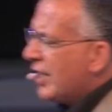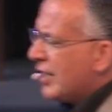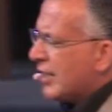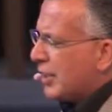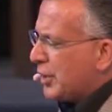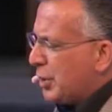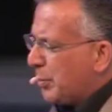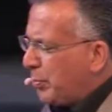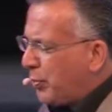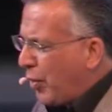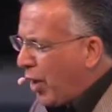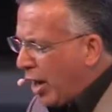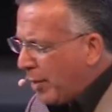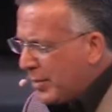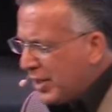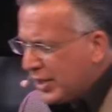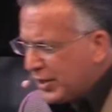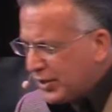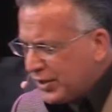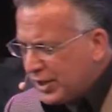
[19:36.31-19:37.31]
That the
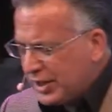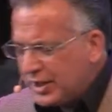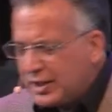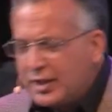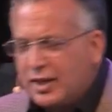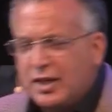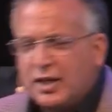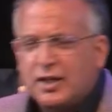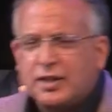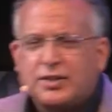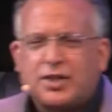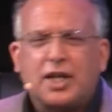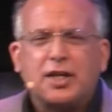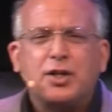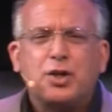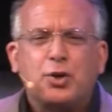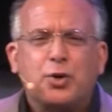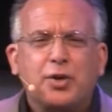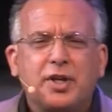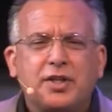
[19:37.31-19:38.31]
promise in
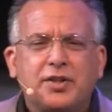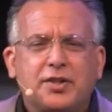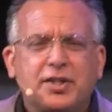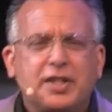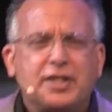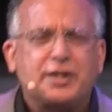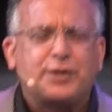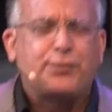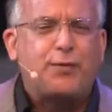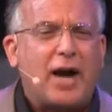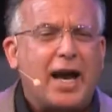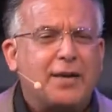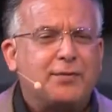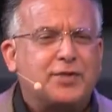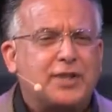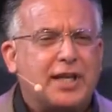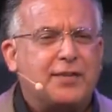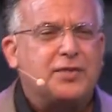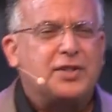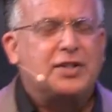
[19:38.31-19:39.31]
Second Corinthians
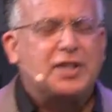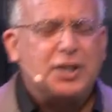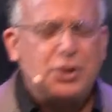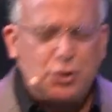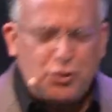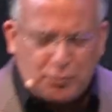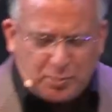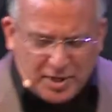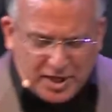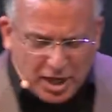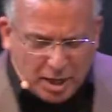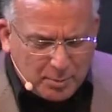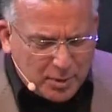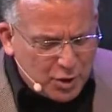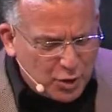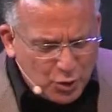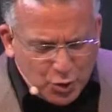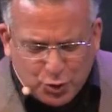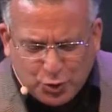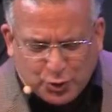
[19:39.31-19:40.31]
5:17, you've become a
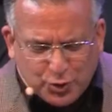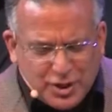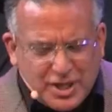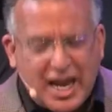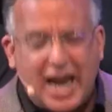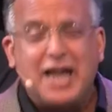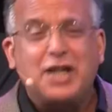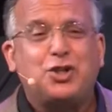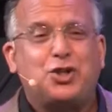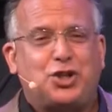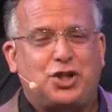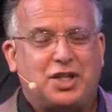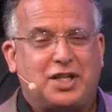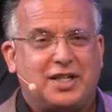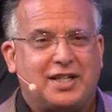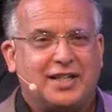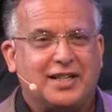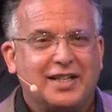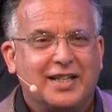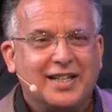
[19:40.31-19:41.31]
new
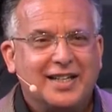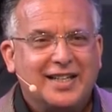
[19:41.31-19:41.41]
creation